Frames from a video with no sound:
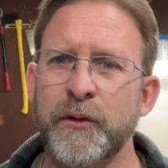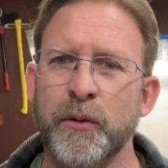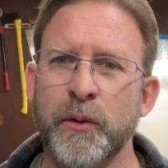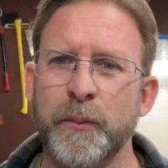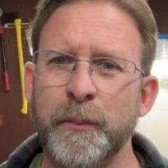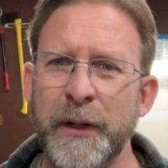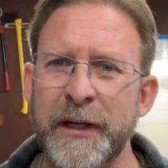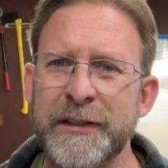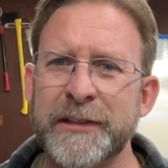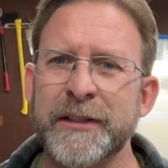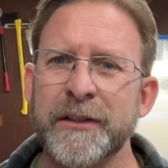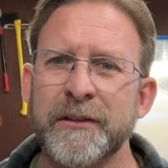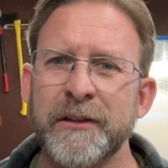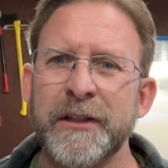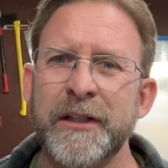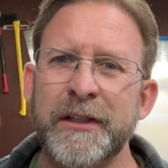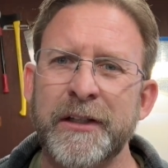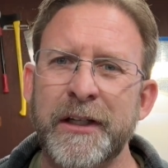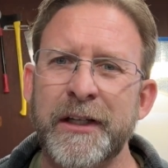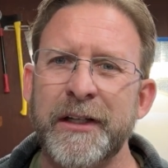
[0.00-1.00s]
You were
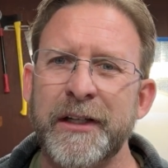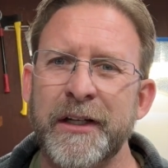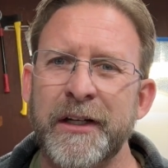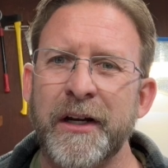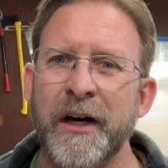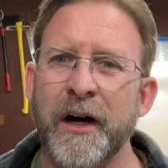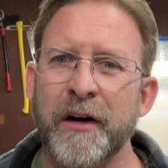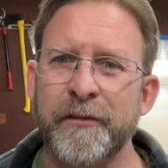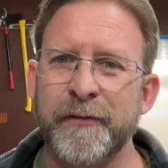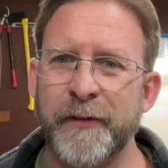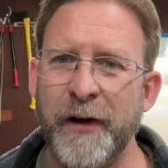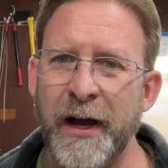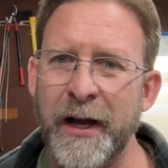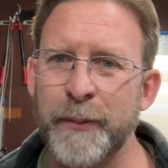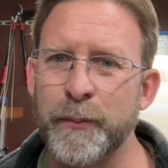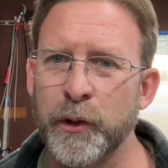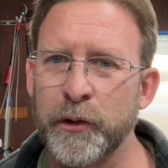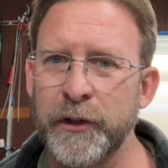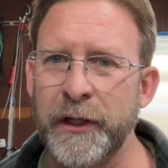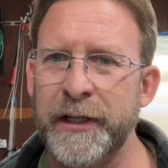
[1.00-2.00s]
basically needed a
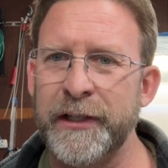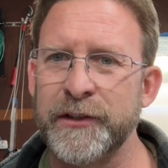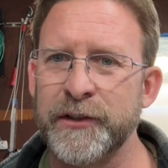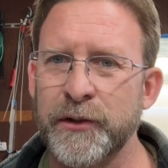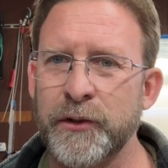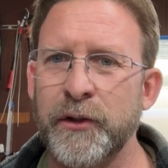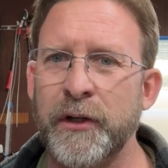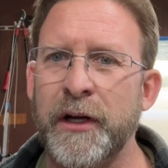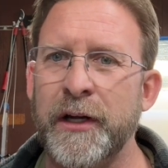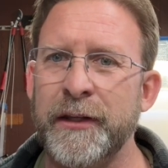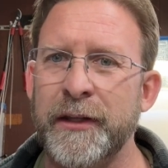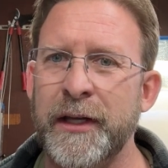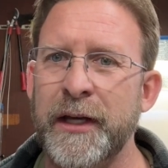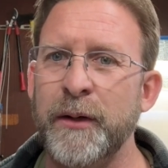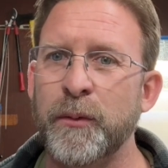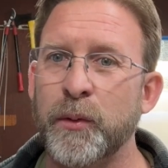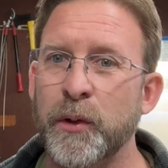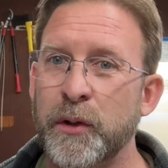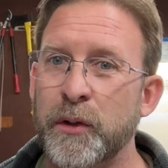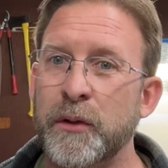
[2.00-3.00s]
fiber laser, and
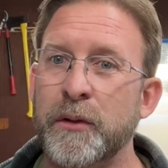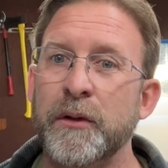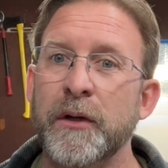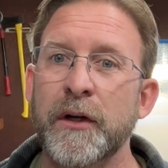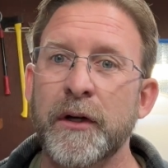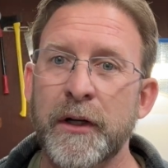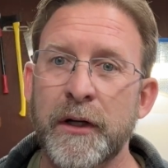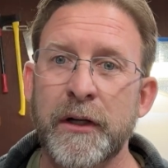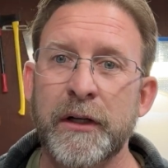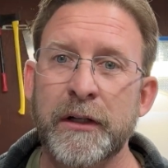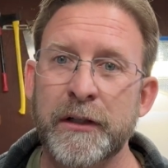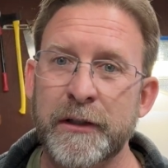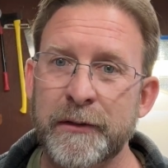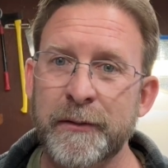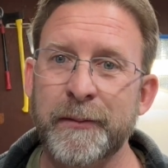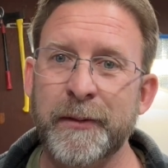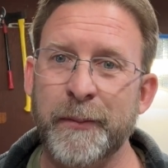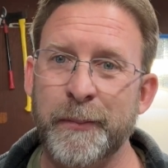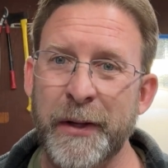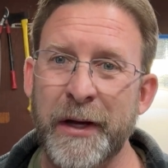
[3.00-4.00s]
they were
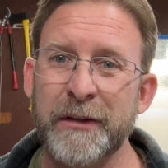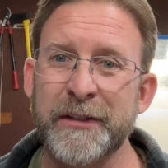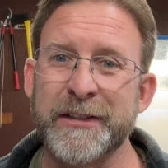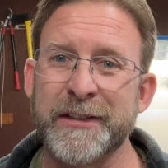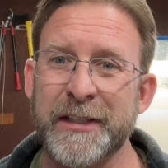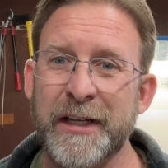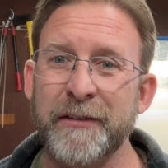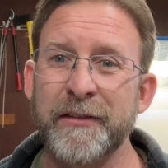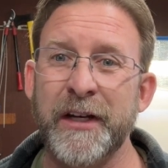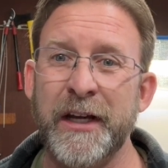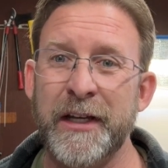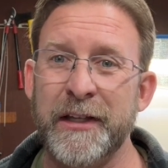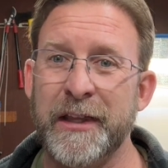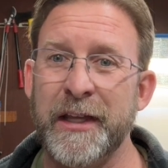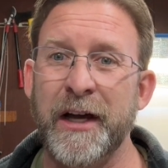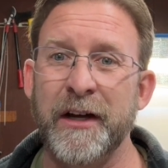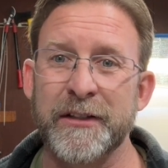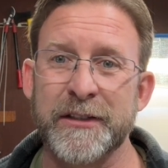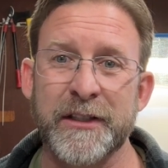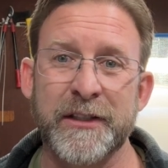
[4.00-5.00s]
about $7,000,
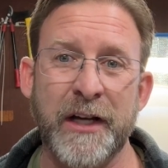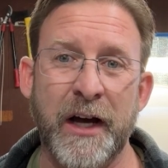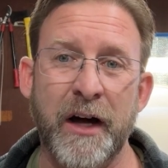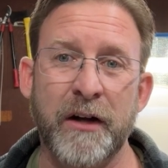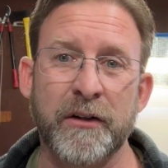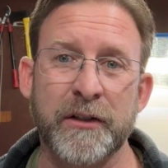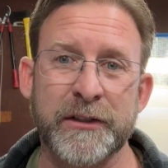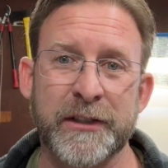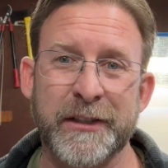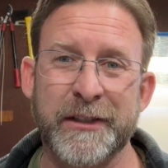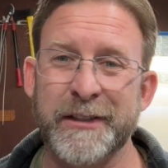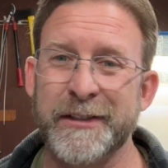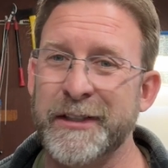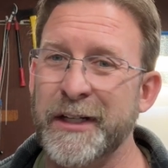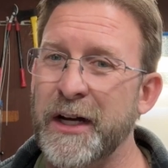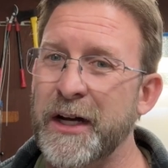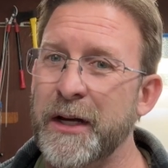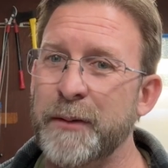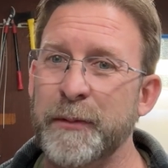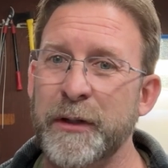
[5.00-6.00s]
$8,000 at the
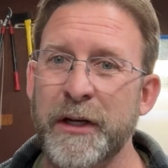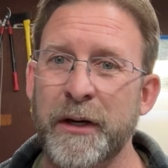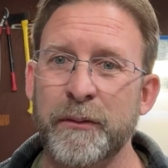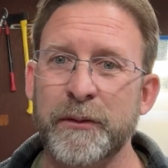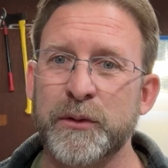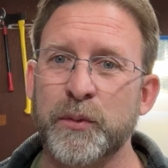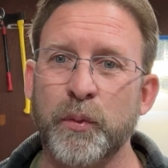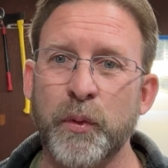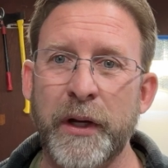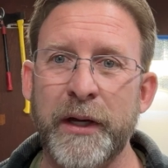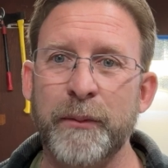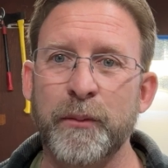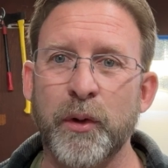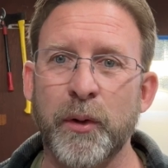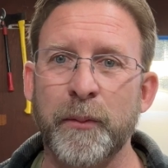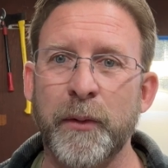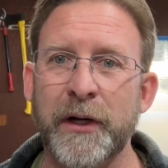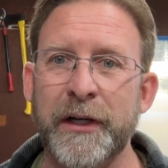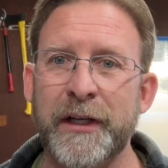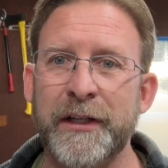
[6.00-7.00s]
time, and that was way
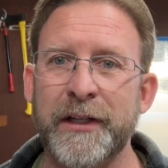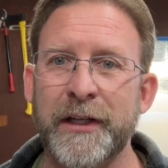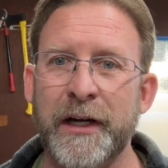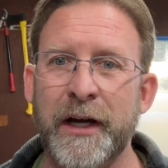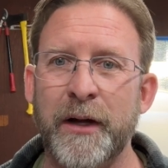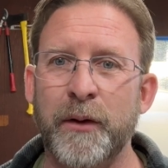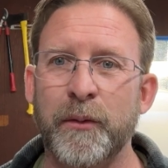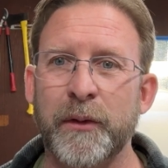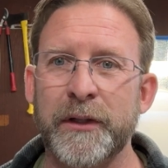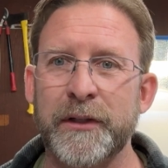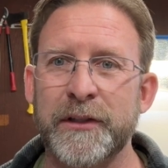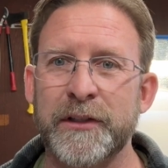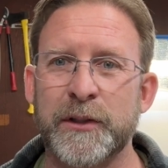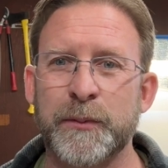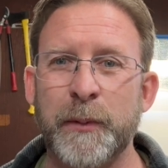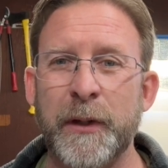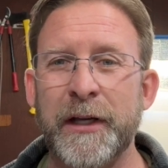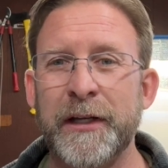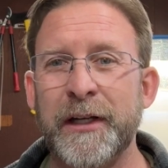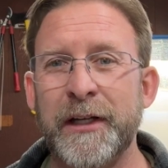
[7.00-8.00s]
more money than I wanted to
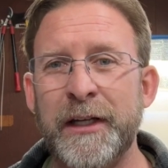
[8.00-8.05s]
spend.